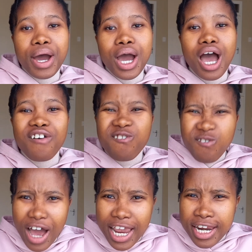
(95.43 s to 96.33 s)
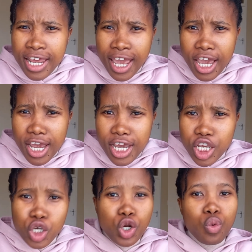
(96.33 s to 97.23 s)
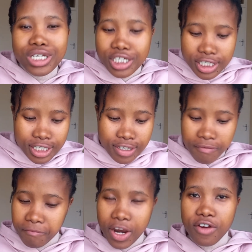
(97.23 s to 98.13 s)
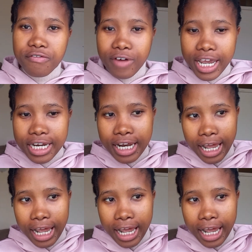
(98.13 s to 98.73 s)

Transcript: fine hair, which is very fine,